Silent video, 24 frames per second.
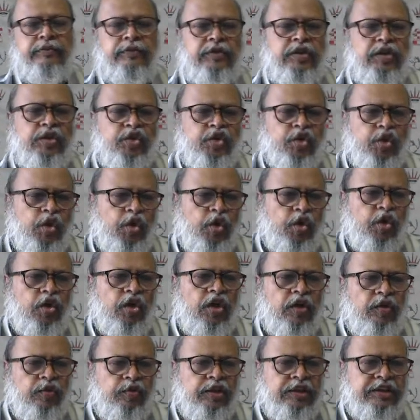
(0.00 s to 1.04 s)
So
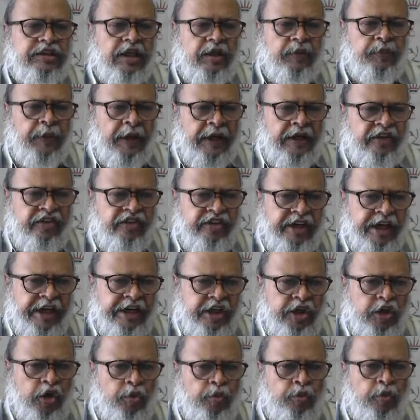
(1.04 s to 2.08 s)
Fischer finds an
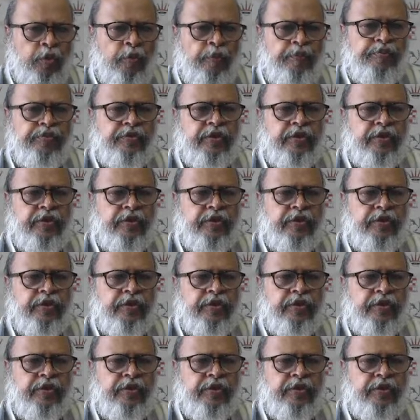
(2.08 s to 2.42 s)
active move.